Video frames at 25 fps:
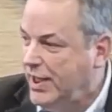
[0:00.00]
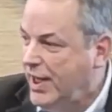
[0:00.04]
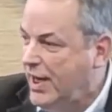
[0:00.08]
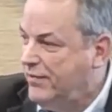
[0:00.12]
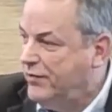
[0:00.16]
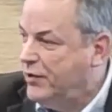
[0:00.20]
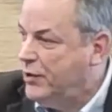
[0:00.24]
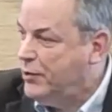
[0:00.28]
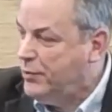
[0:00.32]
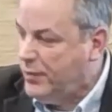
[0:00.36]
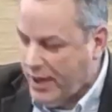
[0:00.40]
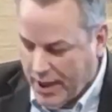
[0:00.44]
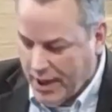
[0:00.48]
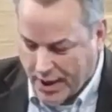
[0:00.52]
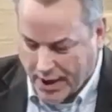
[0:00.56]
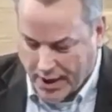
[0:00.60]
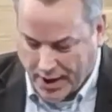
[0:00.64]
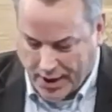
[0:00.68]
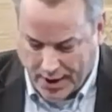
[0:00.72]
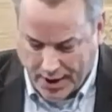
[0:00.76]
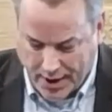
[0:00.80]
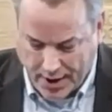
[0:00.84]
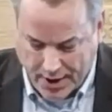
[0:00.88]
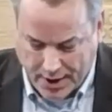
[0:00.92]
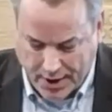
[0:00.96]

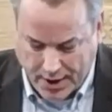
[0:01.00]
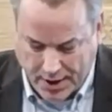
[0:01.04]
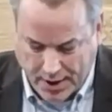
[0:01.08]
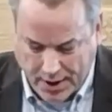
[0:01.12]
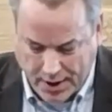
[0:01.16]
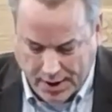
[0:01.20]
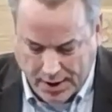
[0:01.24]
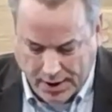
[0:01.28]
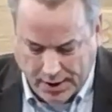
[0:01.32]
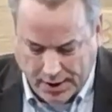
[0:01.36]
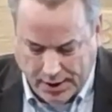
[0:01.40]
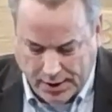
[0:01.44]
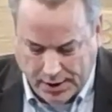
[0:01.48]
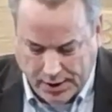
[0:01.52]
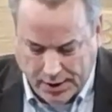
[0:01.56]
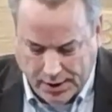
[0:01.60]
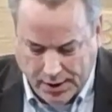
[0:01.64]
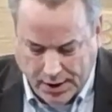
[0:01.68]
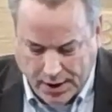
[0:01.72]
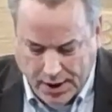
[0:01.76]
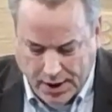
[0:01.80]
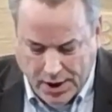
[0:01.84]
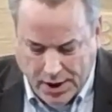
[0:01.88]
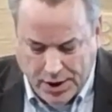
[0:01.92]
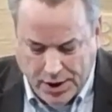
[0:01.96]
everywhere.
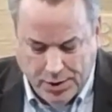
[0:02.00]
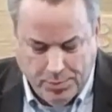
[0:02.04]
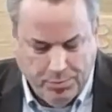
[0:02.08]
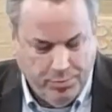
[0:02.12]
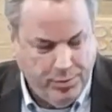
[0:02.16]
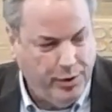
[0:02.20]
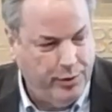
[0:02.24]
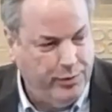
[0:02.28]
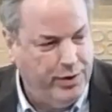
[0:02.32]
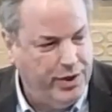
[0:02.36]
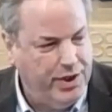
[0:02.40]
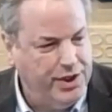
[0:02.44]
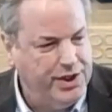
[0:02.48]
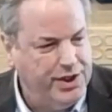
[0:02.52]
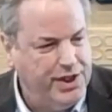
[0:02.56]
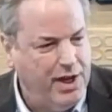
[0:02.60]
But what does